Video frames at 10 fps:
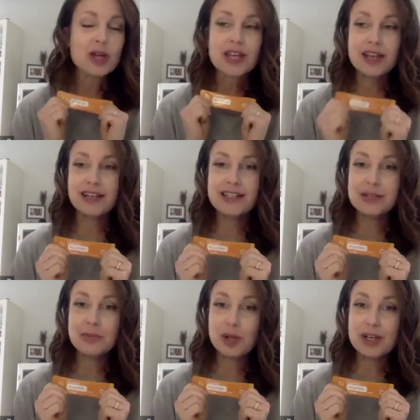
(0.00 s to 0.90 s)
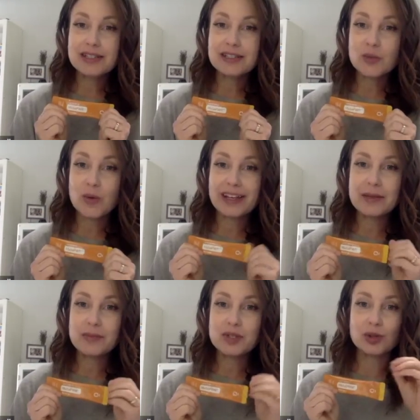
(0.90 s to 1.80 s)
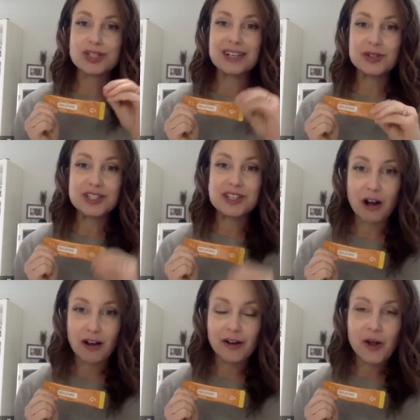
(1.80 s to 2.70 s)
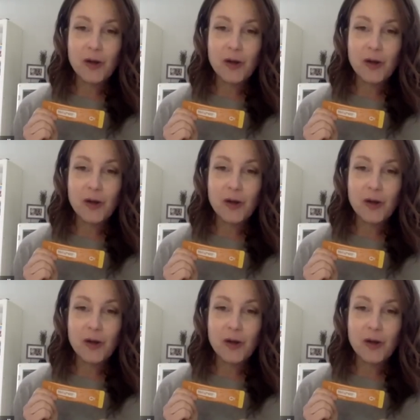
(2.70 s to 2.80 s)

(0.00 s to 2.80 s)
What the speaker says: NAD+ is what keeps your cells young.